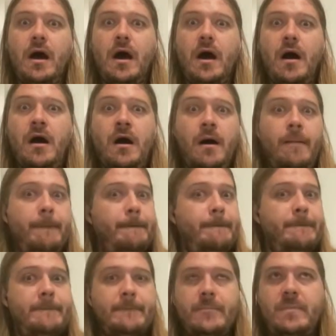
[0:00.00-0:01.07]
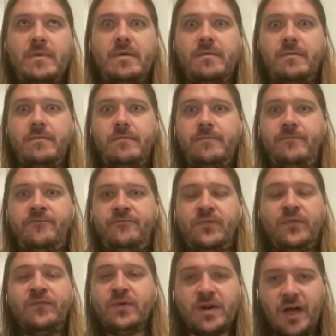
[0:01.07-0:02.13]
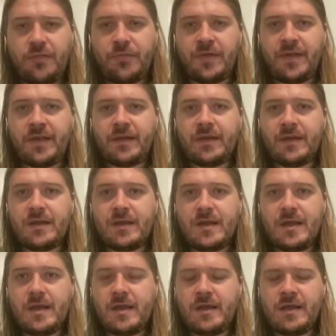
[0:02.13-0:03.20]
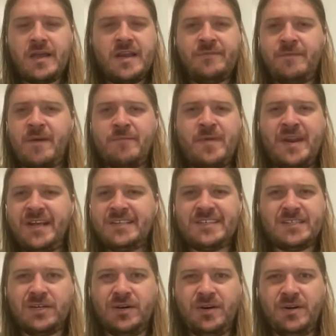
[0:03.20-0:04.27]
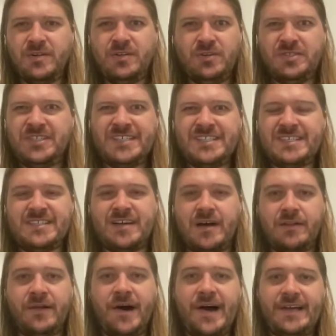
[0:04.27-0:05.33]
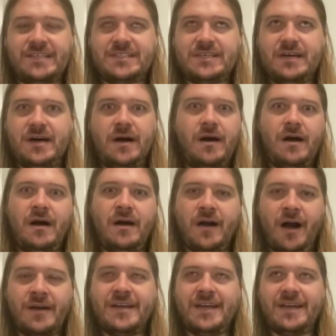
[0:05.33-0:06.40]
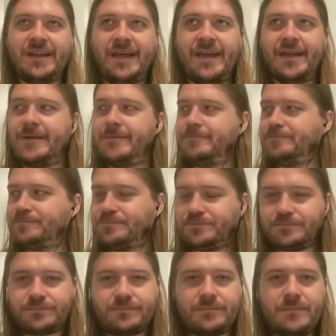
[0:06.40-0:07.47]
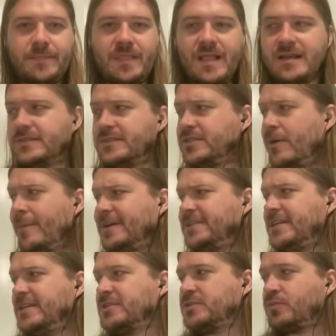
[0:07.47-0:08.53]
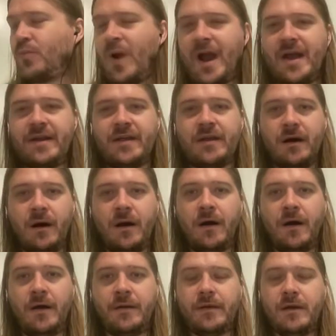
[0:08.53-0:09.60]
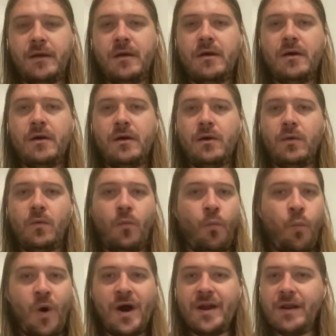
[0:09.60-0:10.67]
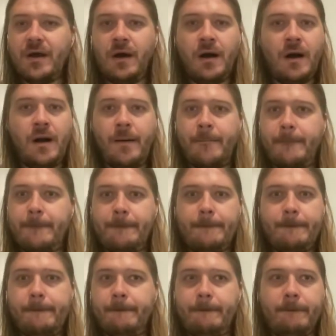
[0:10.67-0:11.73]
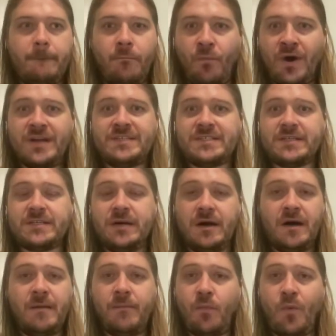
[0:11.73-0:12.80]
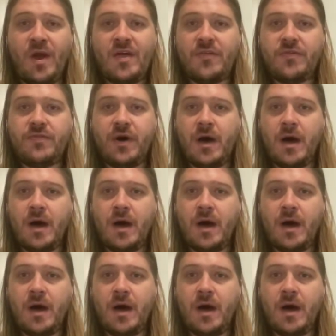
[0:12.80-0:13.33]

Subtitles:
for nothing? And if Penix gets hurt, your season's not lost. Again, so much is riding on what is to come with